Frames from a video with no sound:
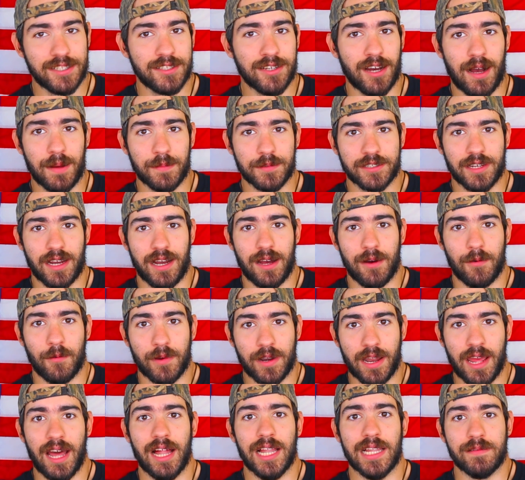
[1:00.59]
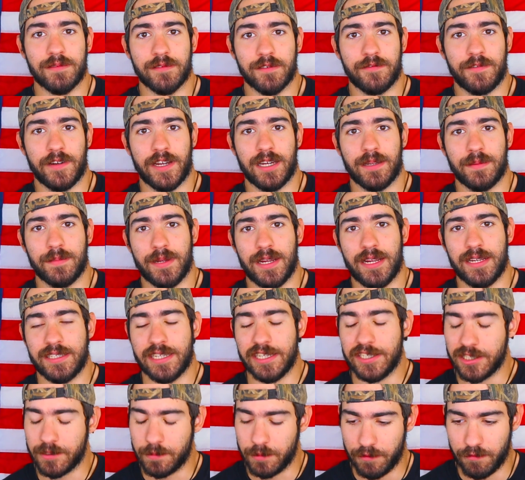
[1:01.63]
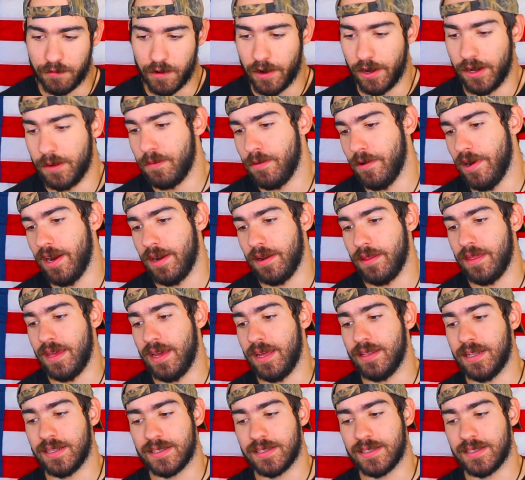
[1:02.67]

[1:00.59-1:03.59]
Tom's got one hell of a fan base. He should be very proud of that.